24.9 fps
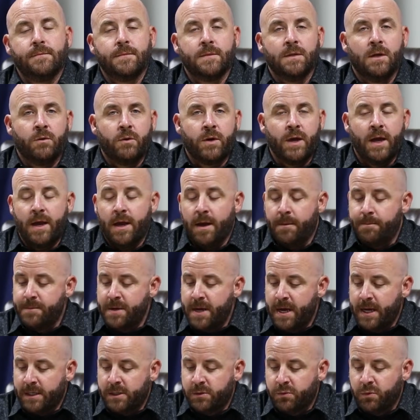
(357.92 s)
Okay, up
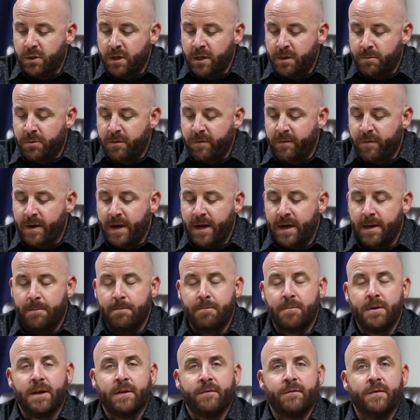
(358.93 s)
next, we're going to provide a
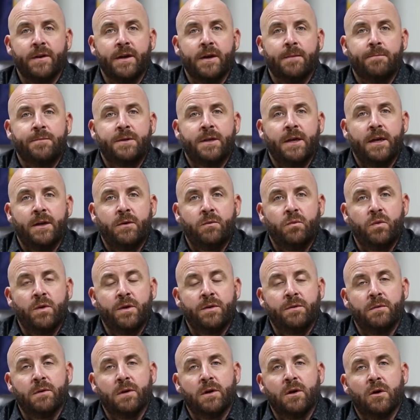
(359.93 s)
bit of an update
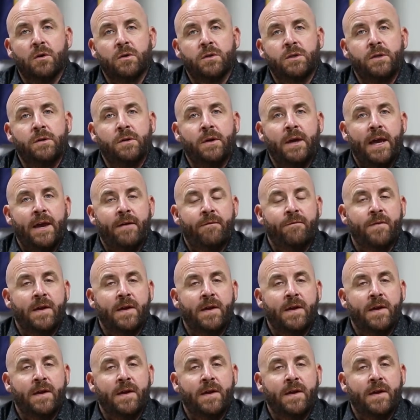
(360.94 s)
with regards to the